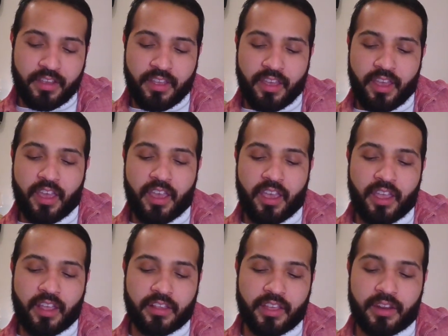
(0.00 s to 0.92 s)

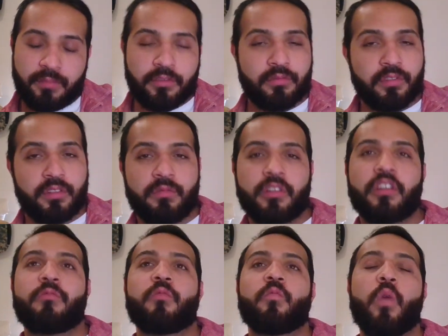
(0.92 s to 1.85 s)
and get him to really work
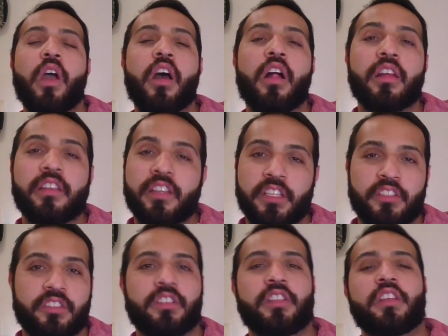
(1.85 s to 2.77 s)
well and
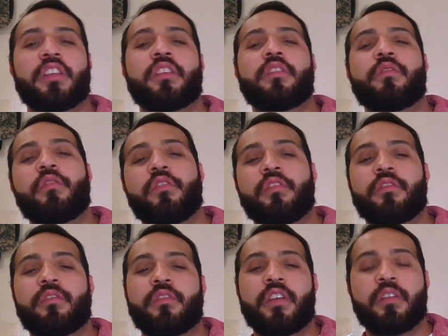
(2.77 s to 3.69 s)
diligently for you.
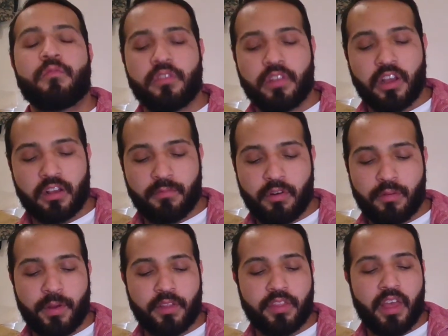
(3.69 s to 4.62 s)
And we'll talk more
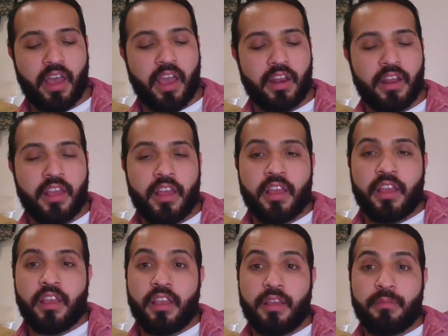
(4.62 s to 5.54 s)
about that
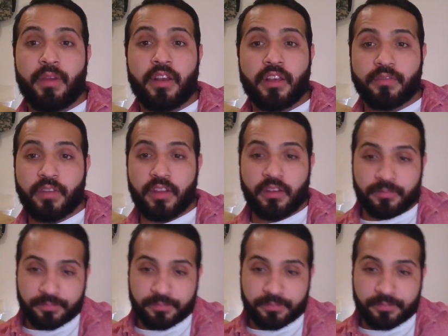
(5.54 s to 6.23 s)
in my next video.